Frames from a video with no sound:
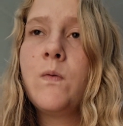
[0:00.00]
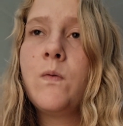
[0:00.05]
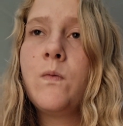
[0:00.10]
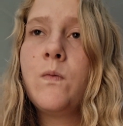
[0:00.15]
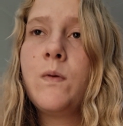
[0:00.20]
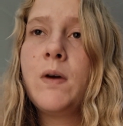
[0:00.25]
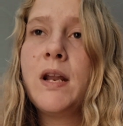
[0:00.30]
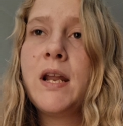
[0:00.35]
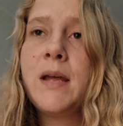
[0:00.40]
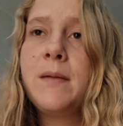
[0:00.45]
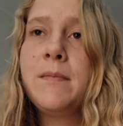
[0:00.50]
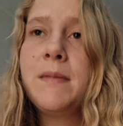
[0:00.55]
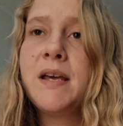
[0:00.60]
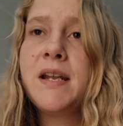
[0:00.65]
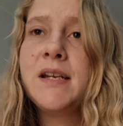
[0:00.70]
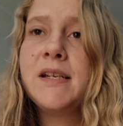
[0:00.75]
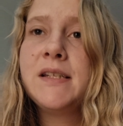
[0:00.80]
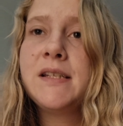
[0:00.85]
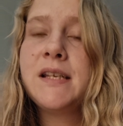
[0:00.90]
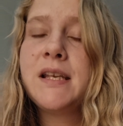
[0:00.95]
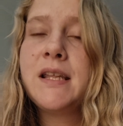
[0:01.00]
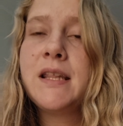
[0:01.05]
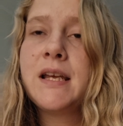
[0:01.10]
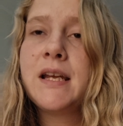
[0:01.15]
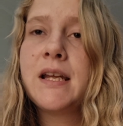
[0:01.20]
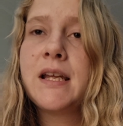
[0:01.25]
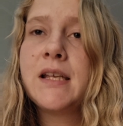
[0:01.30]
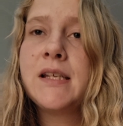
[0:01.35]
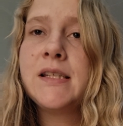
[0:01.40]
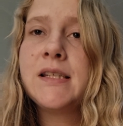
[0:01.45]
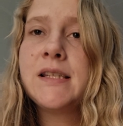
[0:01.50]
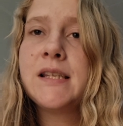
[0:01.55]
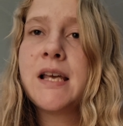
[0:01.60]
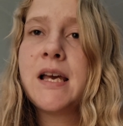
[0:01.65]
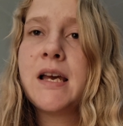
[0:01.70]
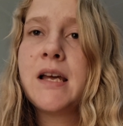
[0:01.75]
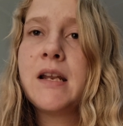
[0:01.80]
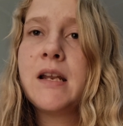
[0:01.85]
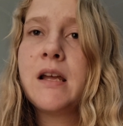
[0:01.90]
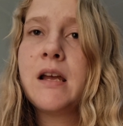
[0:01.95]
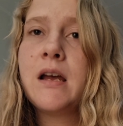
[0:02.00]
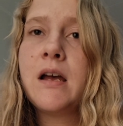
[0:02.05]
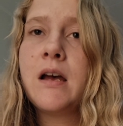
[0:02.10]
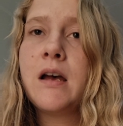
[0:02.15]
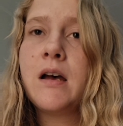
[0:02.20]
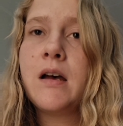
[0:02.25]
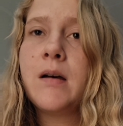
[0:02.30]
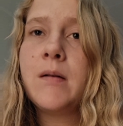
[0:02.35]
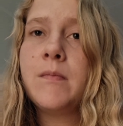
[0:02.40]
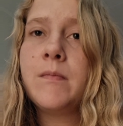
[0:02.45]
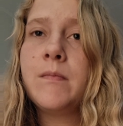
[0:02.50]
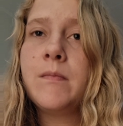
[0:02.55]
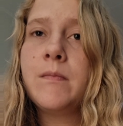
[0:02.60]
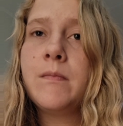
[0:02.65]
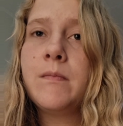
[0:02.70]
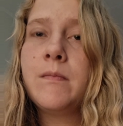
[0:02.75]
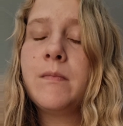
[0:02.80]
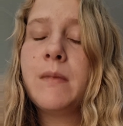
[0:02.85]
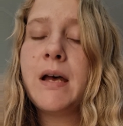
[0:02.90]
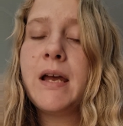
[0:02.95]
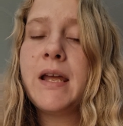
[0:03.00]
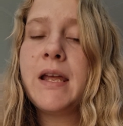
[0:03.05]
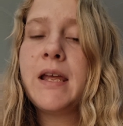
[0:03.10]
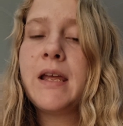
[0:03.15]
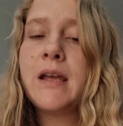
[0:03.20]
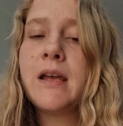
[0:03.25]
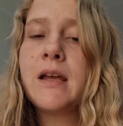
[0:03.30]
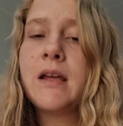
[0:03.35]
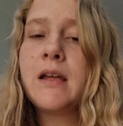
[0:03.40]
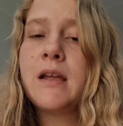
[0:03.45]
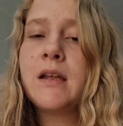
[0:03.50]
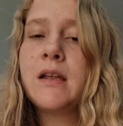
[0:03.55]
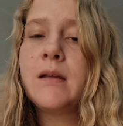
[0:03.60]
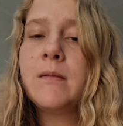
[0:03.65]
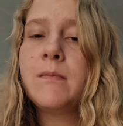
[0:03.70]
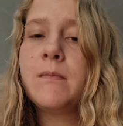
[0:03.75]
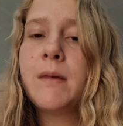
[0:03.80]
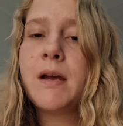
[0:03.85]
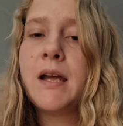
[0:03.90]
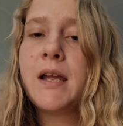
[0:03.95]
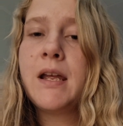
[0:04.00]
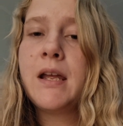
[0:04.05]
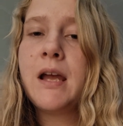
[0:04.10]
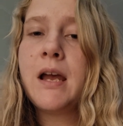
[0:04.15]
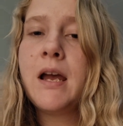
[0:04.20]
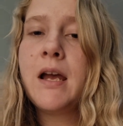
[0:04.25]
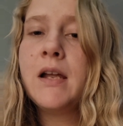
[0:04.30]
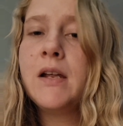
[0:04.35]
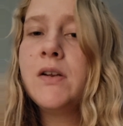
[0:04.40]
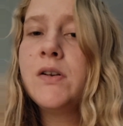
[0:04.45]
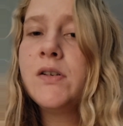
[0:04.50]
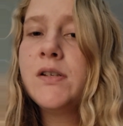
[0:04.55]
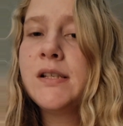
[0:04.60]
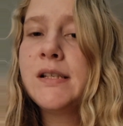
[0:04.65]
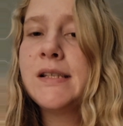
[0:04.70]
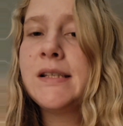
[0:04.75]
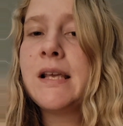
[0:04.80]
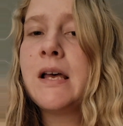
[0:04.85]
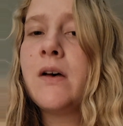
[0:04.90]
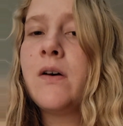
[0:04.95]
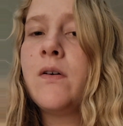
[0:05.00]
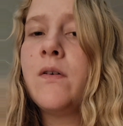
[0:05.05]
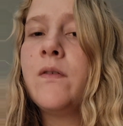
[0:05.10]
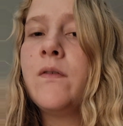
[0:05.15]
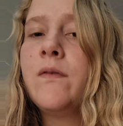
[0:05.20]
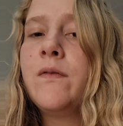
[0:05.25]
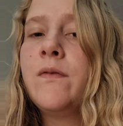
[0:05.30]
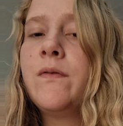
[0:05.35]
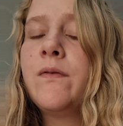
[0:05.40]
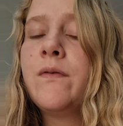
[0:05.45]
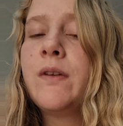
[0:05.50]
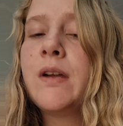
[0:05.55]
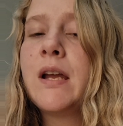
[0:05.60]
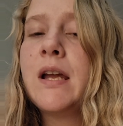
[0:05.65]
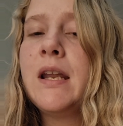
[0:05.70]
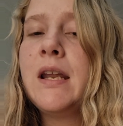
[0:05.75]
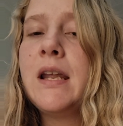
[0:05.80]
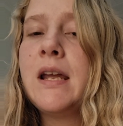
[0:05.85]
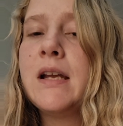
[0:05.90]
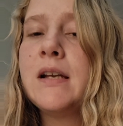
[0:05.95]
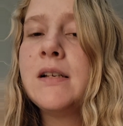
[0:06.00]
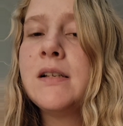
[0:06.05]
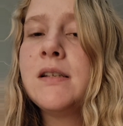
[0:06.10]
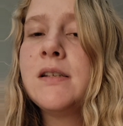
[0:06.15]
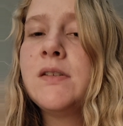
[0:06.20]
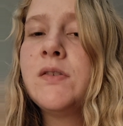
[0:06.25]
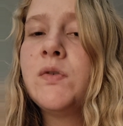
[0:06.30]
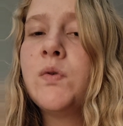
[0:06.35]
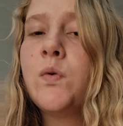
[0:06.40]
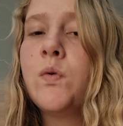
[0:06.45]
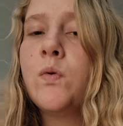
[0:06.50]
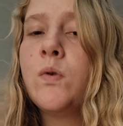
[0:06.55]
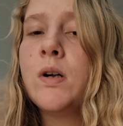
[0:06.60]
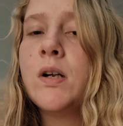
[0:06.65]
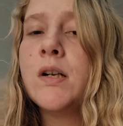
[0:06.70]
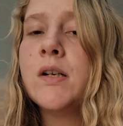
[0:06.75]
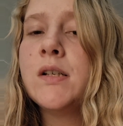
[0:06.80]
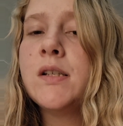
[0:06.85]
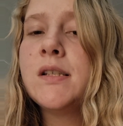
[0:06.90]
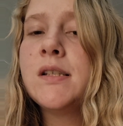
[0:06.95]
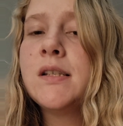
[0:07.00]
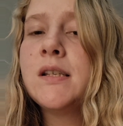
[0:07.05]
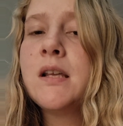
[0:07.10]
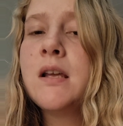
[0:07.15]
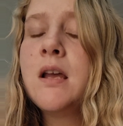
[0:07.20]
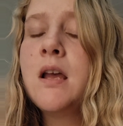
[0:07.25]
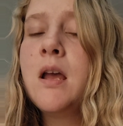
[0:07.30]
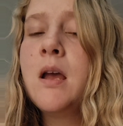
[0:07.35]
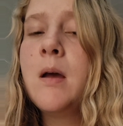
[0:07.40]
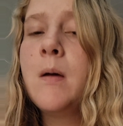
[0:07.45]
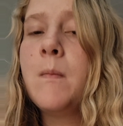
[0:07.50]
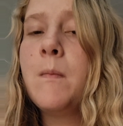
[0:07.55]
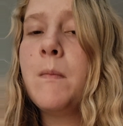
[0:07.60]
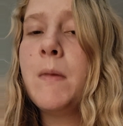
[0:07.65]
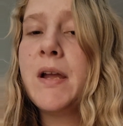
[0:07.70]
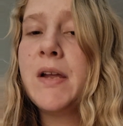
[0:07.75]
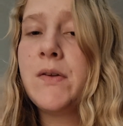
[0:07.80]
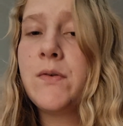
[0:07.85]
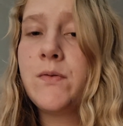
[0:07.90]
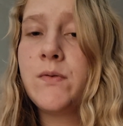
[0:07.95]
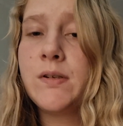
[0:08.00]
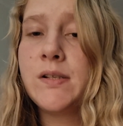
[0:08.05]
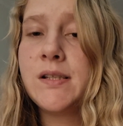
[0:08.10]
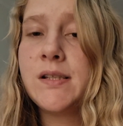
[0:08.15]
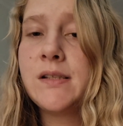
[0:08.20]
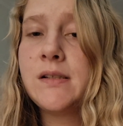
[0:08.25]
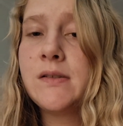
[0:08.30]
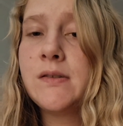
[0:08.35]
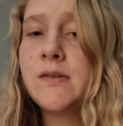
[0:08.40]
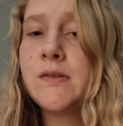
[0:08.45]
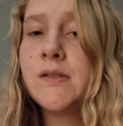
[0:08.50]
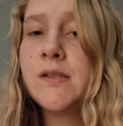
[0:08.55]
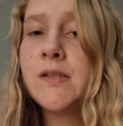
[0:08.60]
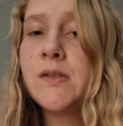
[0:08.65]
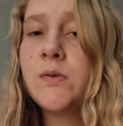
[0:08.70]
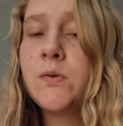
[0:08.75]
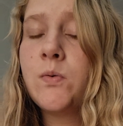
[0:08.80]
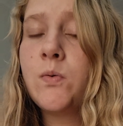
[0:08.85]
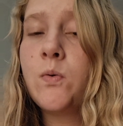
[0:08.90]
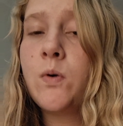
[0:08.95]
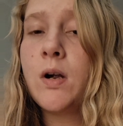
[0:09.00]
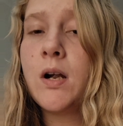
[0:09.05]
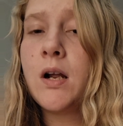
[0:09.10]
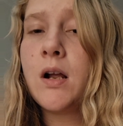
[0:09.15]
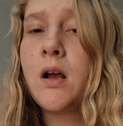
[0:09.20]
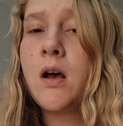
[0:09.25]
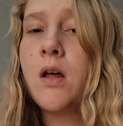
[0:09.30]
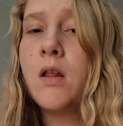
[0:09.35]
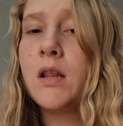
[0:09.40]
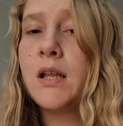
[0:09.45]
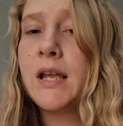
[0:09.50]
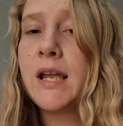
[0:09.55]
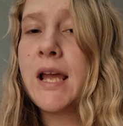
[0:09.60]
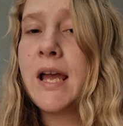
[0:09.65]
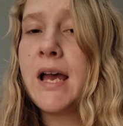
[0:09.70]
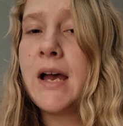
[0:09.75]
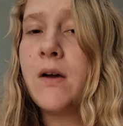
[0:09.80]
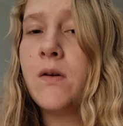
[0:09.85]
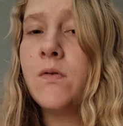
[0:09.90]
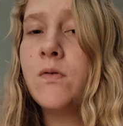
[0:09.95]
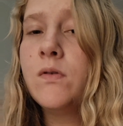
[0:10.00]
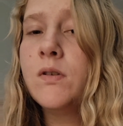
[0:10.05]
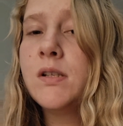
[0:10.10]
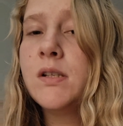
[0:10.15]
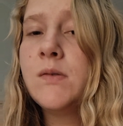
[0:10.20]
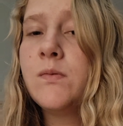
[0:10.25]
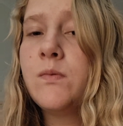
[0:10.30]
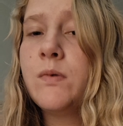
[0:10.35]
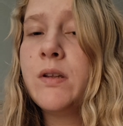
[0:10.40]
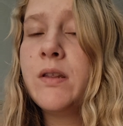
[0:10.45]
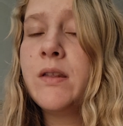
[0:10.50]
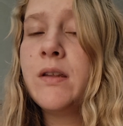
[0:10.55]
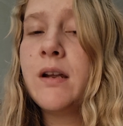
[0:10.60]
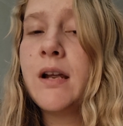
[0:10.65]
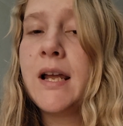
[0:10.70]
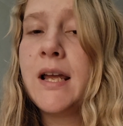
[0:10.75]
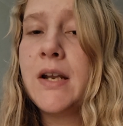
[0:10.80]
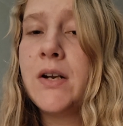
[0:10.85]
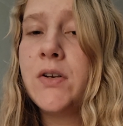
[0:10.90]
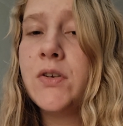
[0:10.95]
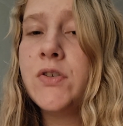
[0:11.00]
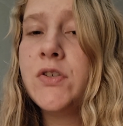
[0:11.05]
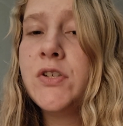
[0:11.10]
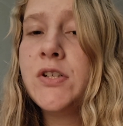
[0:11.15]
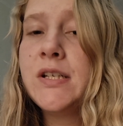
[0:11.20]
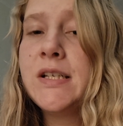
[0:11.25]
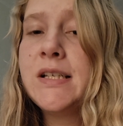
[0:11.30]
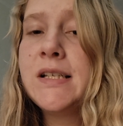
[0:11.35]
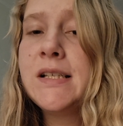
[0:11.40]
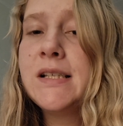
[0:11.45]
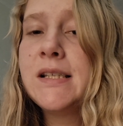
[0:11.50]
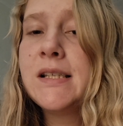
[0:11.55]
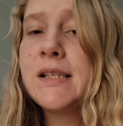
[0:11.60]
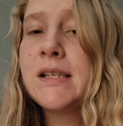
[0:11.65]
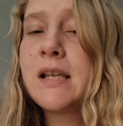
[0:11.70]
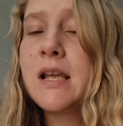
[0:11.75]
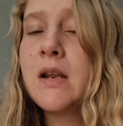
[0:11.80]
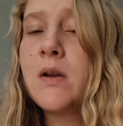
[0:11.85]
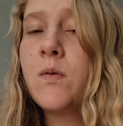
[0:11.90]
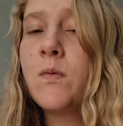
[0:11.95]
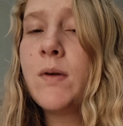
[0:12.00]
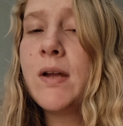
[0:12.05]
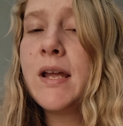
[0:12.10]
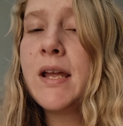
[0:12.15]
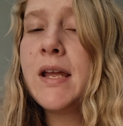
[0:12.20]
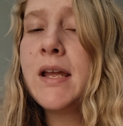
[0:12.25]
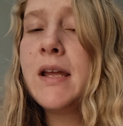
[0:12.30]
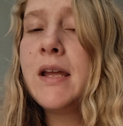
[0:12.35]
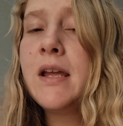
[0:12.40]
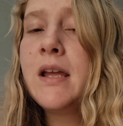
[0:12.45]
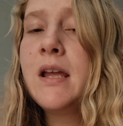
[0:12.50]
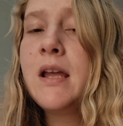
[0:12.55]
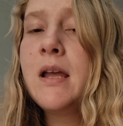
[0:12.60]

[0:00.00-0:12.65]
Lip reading: when I meditate, like I said, my higher self connects towards my crystals who are calling out with their energies in a way.